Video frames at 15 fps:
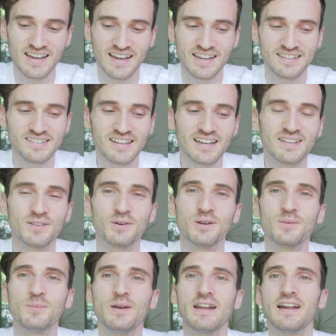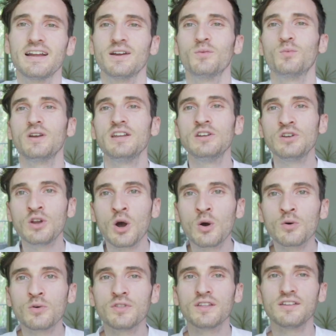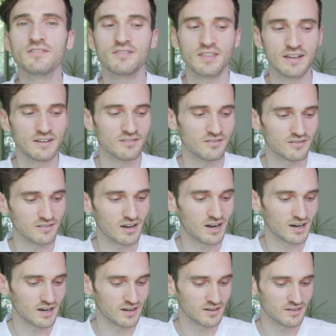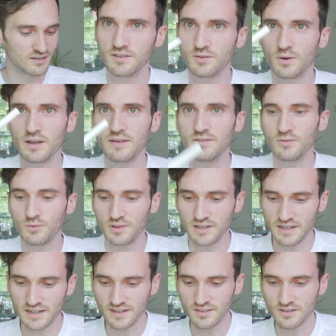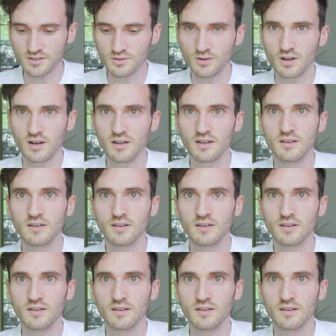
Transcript: It's like they're admitting, we know these things suck. Do I even really need the straw?